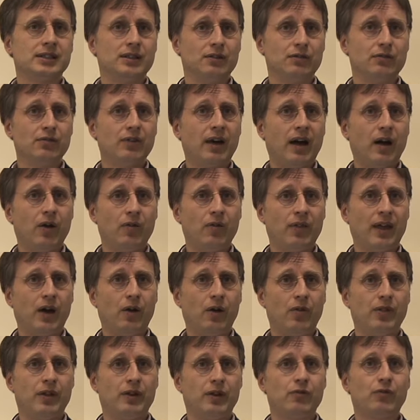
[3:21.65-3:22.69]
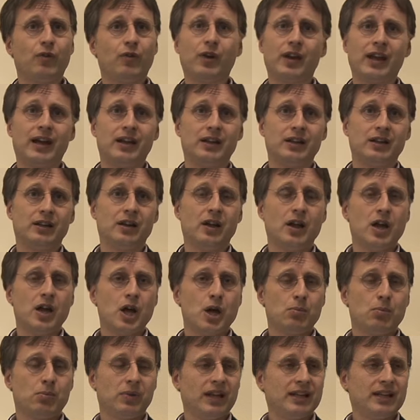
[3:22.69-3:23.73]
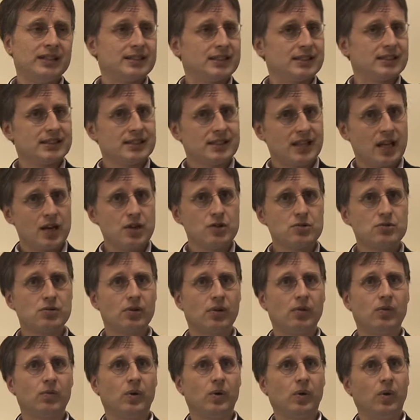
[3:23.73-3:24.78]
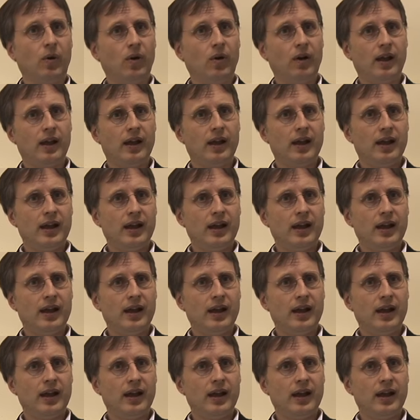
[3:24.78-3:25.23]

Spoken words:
have found out that forgetting plays a central role